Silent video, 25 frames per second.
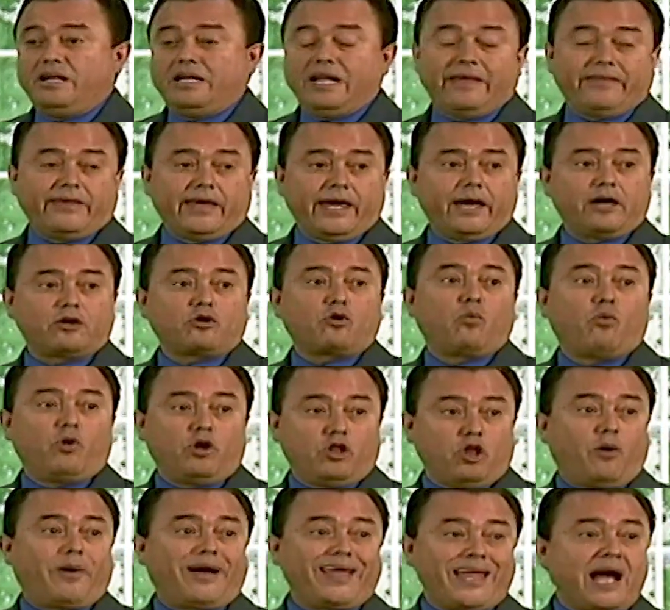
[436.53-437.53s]
They were told,
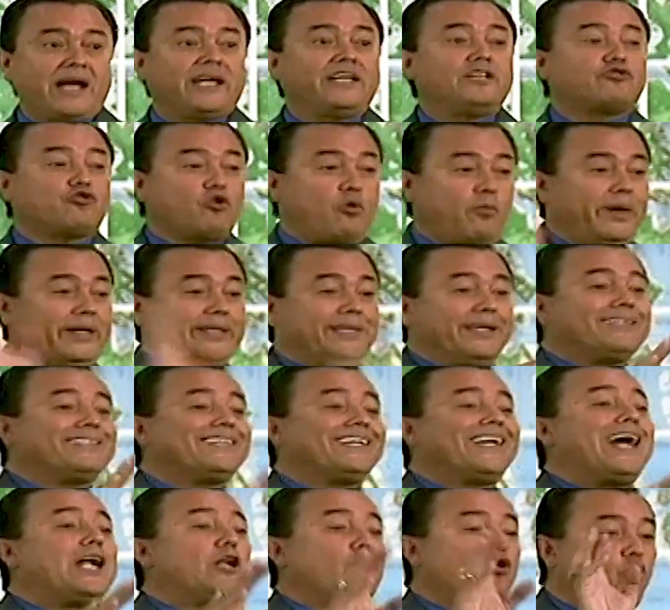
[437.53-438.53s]
well, go and submit to
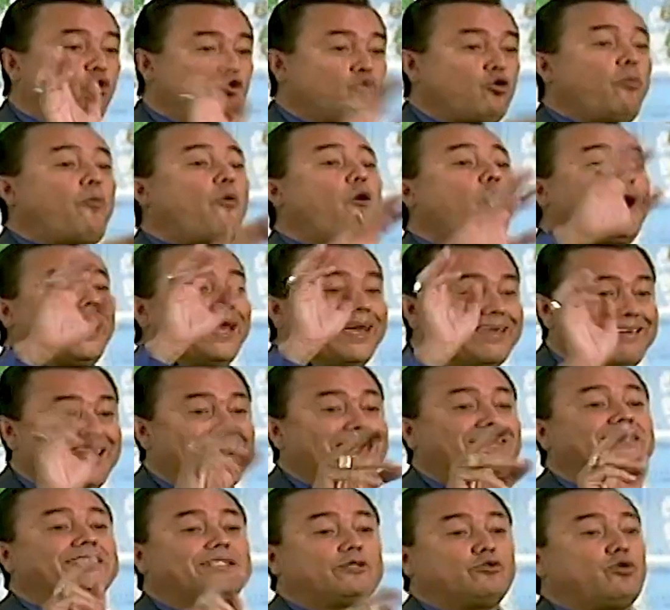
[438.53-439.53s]
the groups that have already
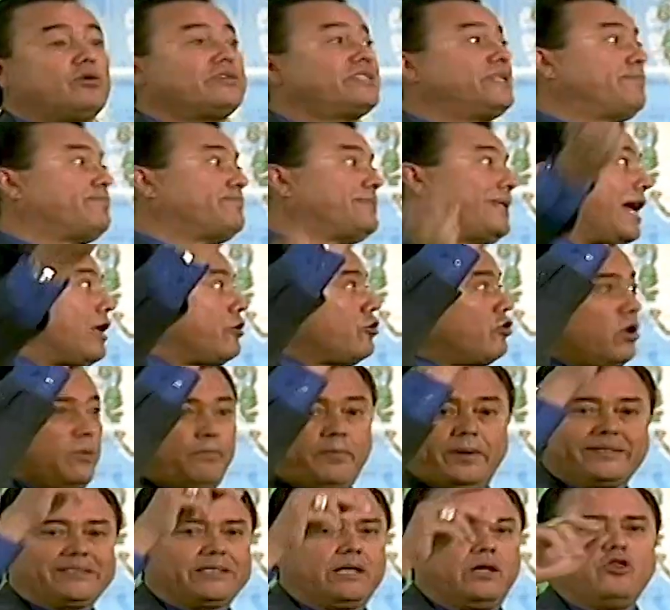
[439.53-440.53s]
been accepted in the
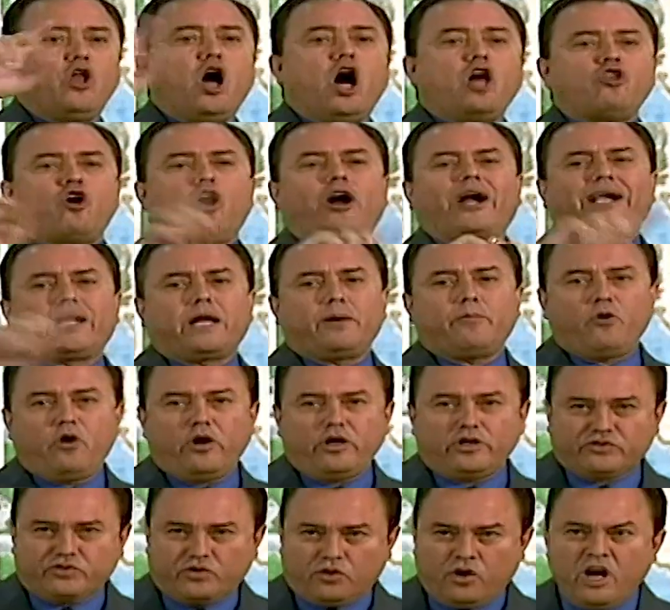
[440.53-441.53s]
past. But they said, no, we
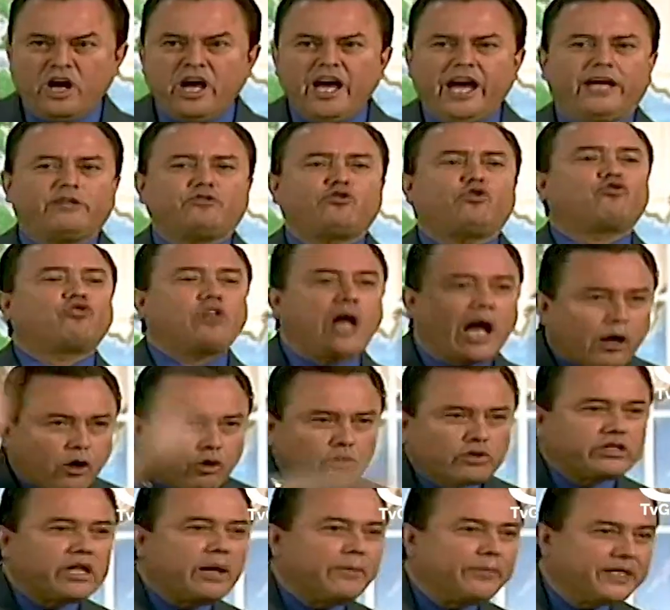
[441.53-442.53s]
don't want that. That is
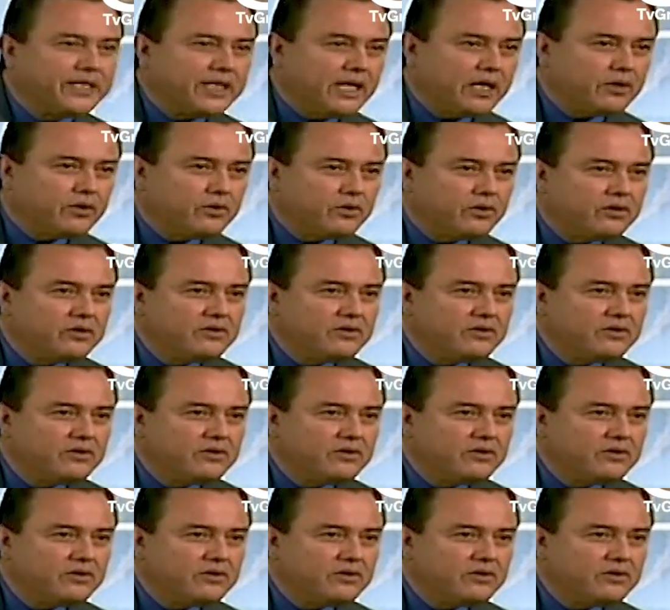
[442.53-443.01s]
contaminated.